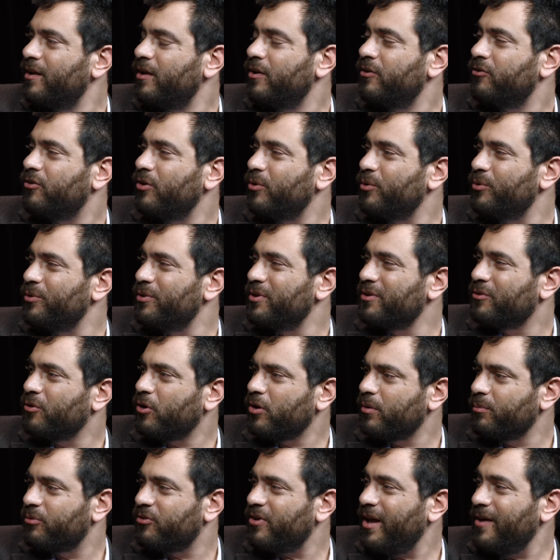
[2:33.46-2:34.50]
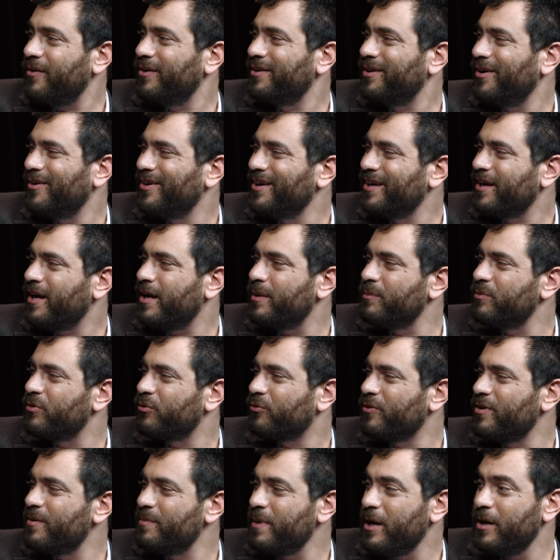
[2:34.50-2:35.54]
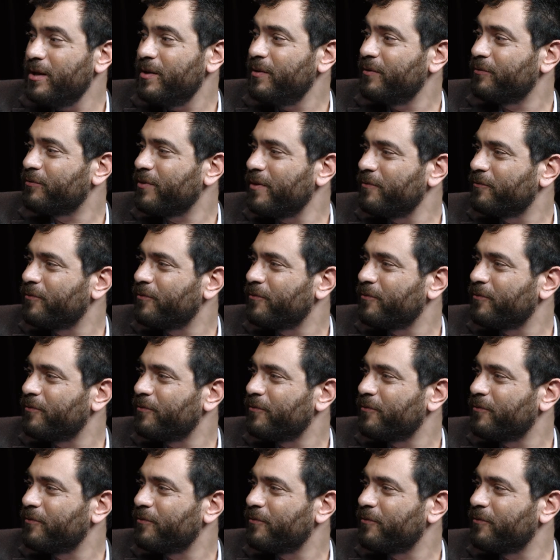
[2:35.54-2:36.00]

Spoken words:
So the term solitary comes from the